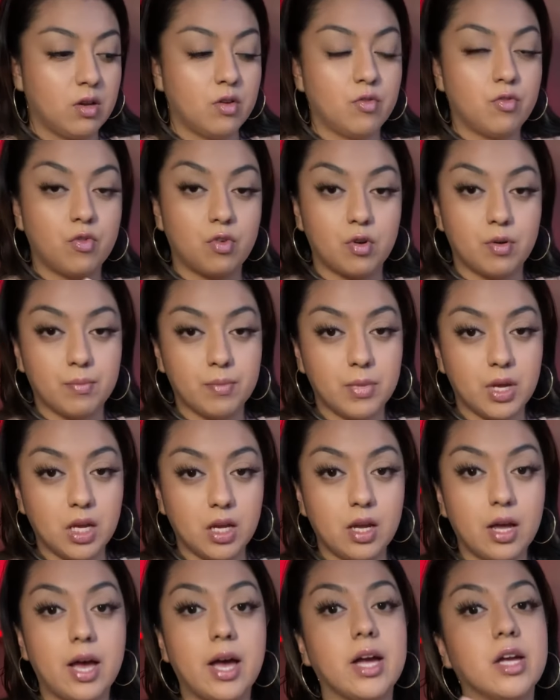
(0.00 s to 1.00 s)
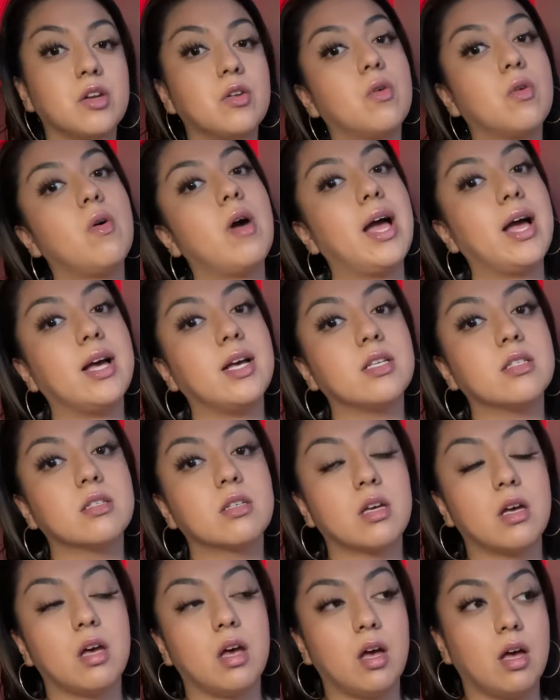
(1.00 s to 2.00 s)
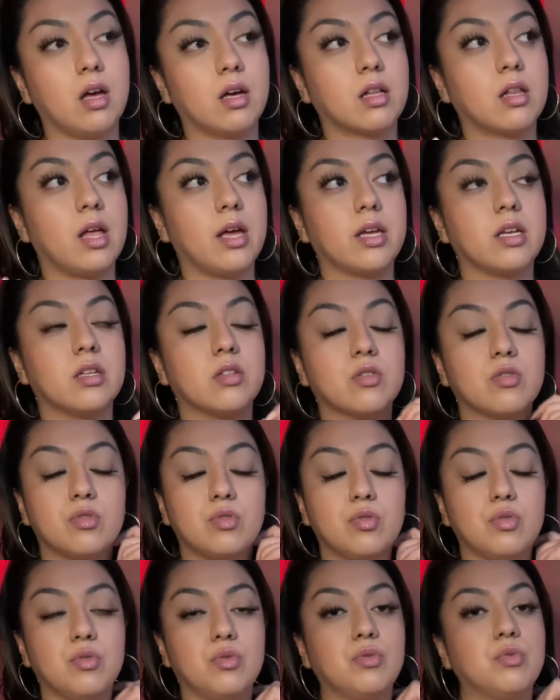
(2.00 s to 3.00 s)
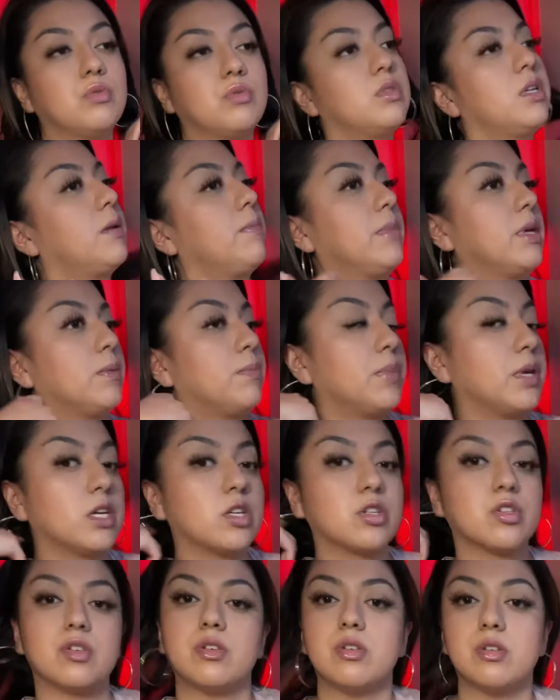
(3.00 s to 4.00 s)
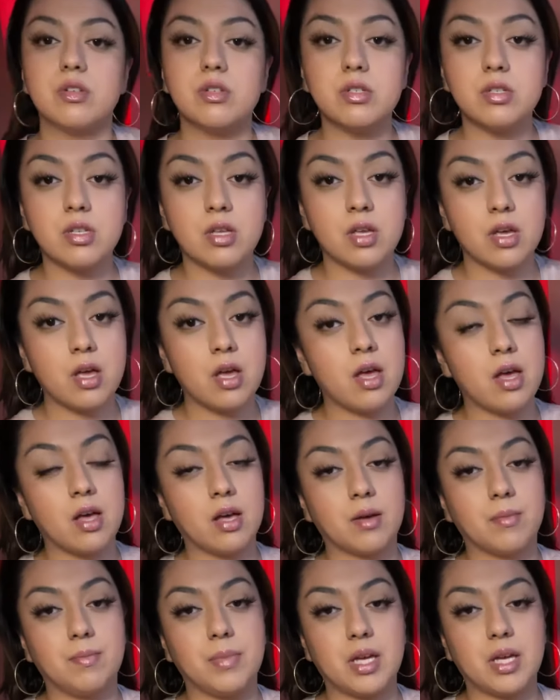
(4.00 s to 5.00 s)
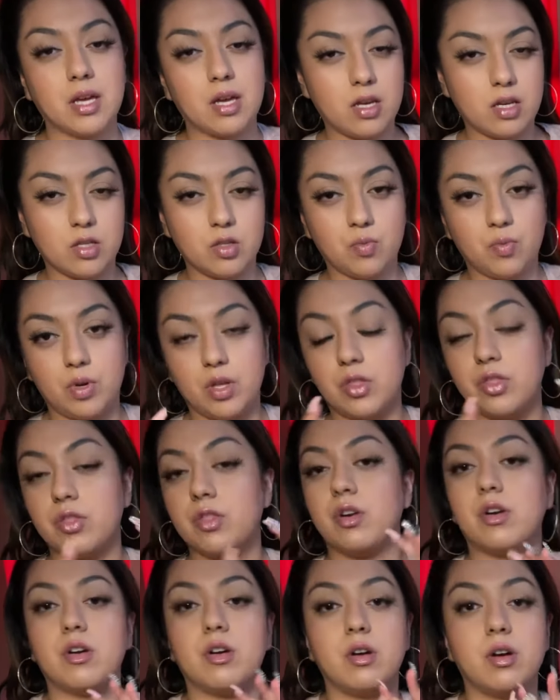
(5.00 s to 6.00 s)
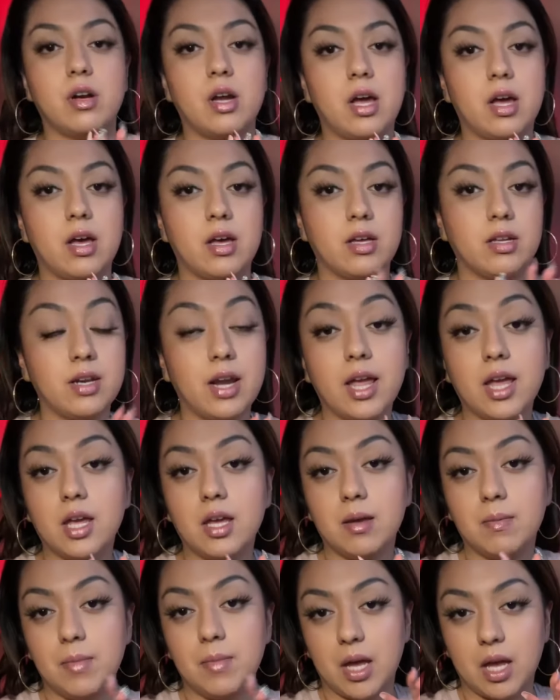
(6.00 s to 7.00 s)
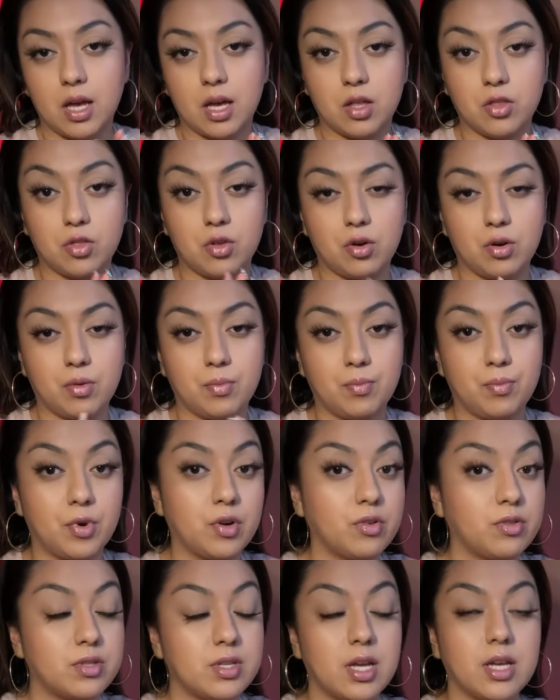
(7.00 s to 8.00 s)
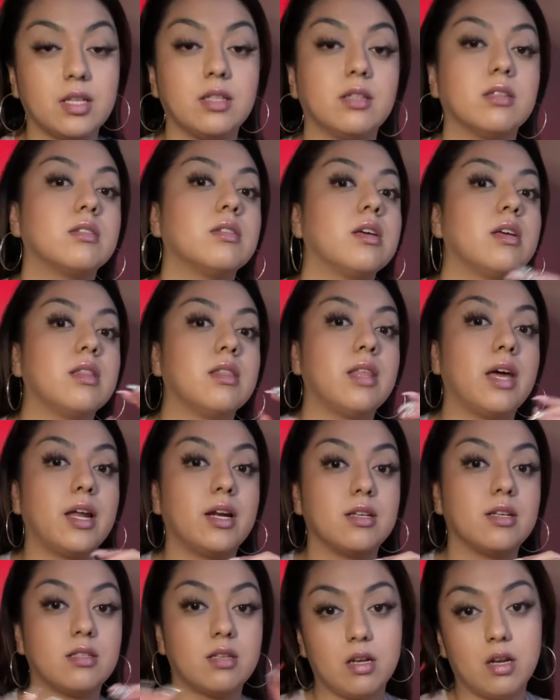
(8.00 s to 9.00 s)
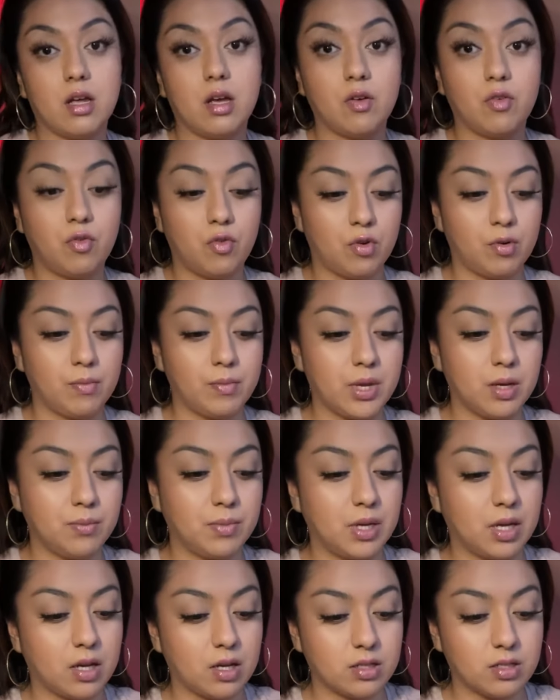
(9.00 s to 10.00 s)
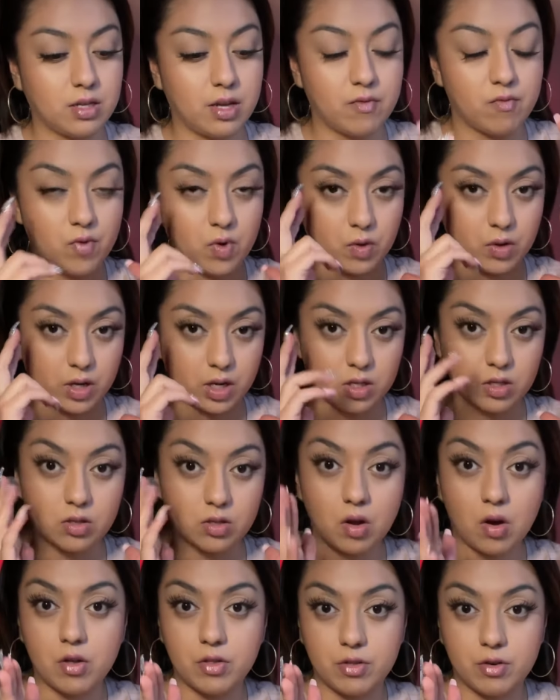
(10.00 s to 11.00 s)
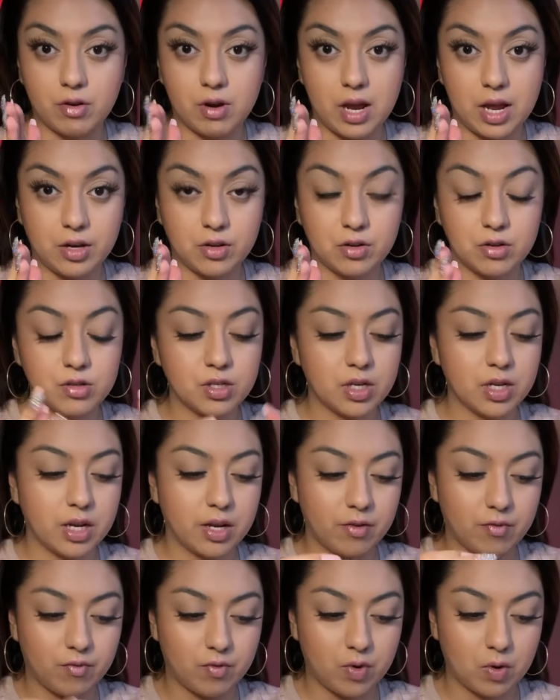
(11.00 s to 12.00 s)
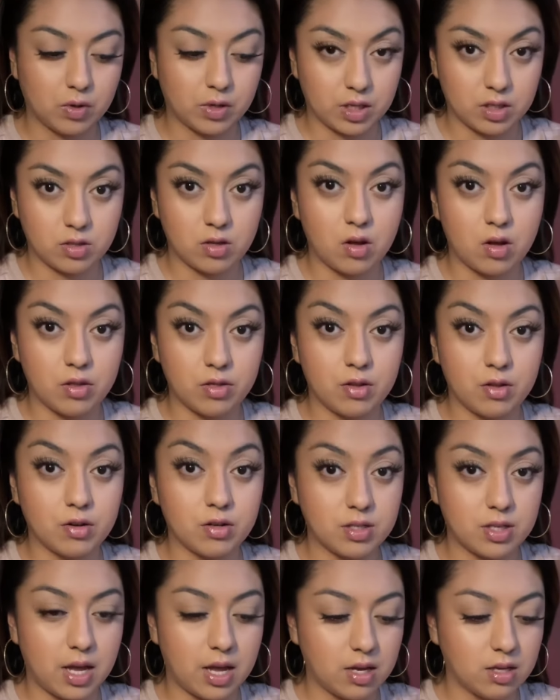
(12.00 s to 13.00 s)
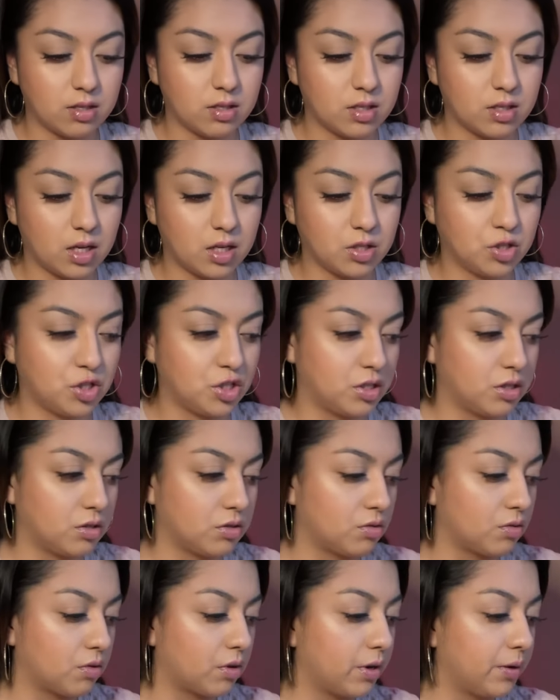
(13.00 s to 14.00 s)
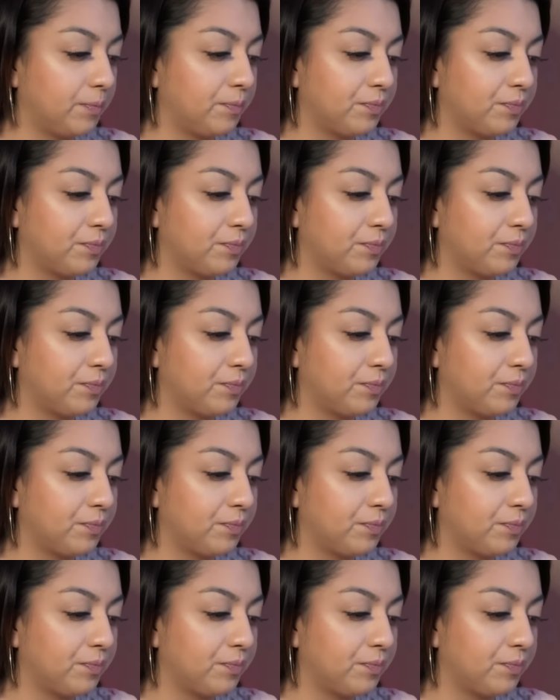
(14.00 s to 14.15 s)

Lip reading: For me, I don't ask clients to send me pictures because with their name and their birth date, that is enough for me because I'm focused on their energy and focused on their set intentions, okay?